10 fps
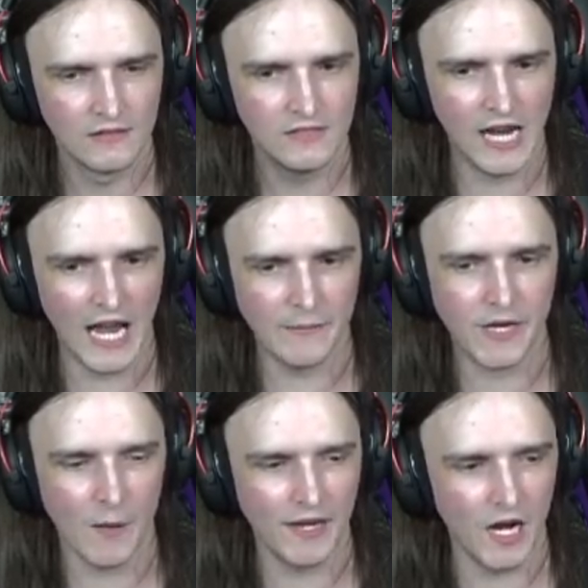Time
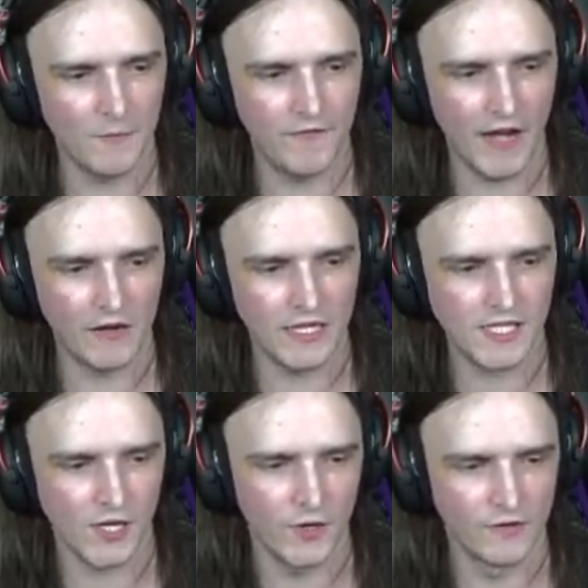coming up very
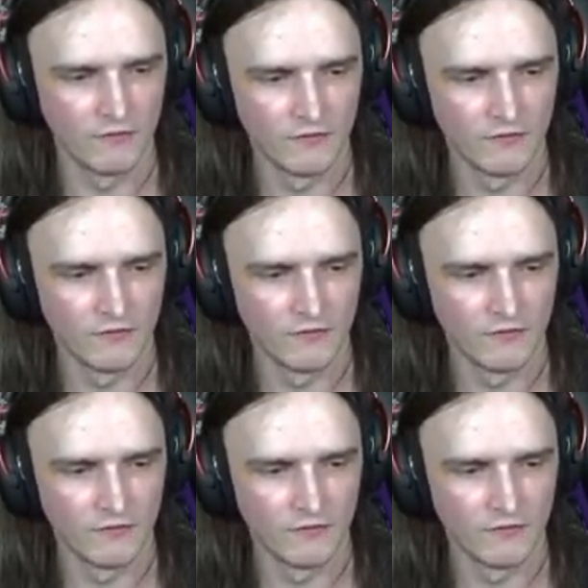soon.